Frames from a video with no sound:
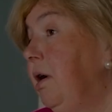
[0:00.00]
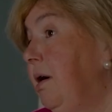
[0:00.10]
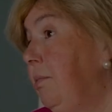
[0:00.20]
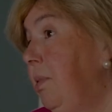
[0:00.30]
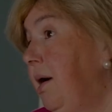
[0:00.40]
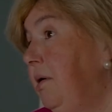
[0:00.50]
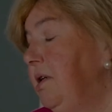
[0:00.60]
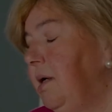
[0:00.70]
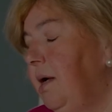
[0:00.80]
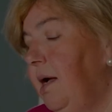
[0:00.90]

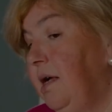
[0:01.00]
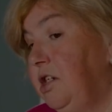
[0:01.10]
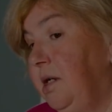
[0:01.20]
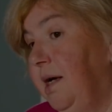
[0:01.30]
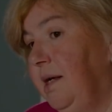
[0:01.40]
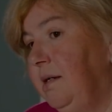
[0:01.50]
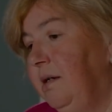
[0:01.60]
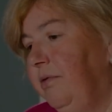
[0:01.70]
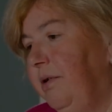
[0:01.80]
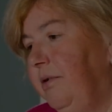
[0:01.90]
grandparents actually had a
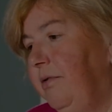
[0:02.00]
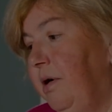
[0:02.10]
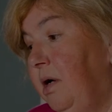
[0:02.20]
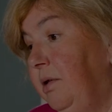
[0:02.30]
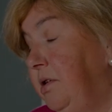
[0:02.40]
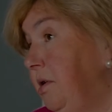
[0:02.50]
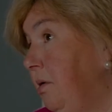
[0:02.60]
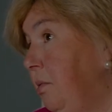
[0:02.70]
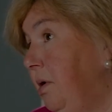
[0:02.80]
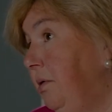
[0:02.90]
different father to
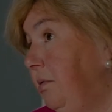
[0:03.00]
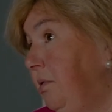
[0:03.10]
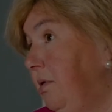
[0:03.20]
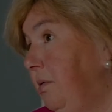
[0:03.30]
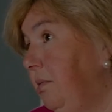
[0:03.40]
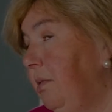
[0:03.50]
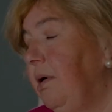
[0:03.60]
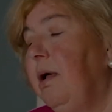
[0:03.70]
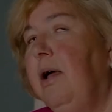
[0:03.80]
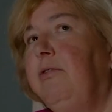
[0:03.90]
the one that
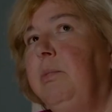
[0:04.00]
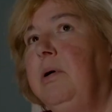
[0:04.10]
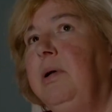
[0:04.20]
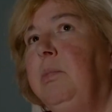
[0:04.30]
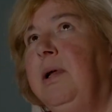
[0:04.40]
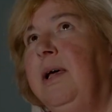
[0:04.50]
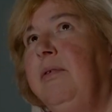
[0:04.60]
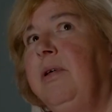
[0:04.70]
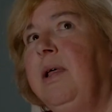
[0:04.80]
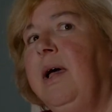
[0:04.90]
everybody
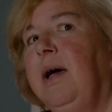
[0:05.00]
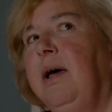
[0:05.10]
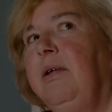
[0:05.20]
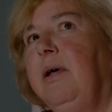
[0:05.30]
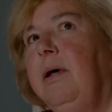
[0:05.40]
believed that they had.